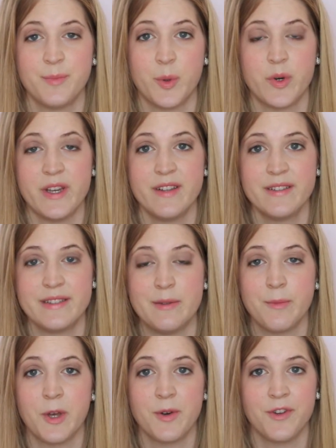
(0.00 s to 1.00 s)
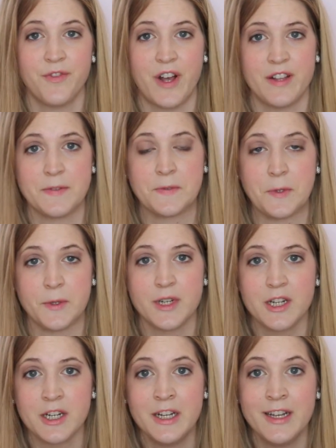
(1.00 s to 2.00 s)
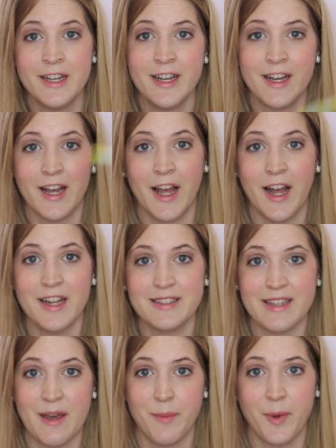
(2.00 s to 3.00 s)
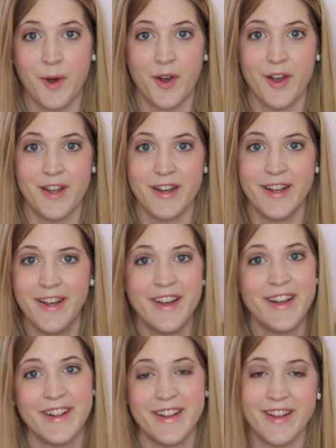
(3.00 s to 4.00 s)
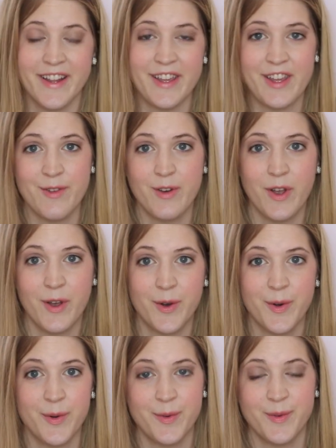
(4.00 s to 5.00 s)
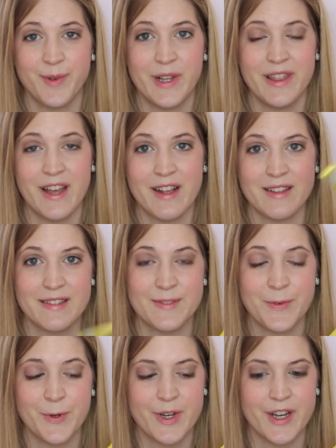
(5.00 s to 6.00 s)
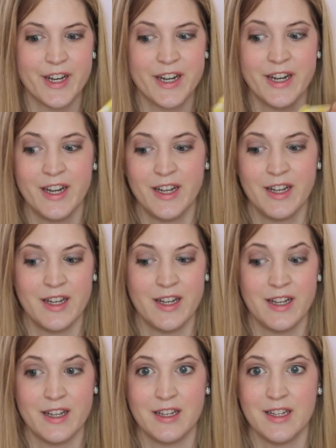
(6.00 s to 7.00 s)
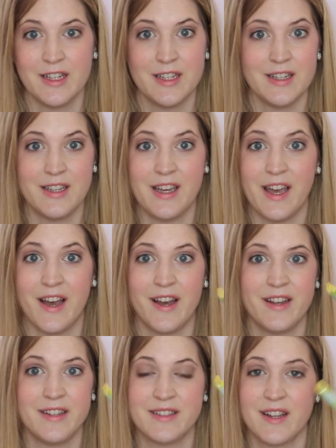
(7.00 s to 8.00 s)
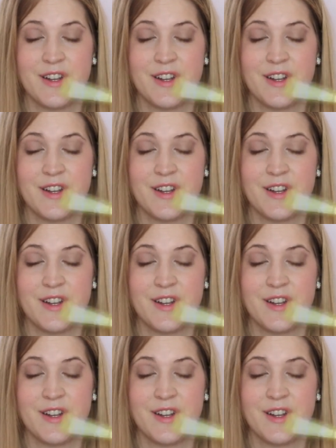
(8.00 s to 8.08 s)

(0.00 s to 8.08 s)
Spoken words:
boys, you might want to fast forward, a tampon. You know what that's for? Yeah, it's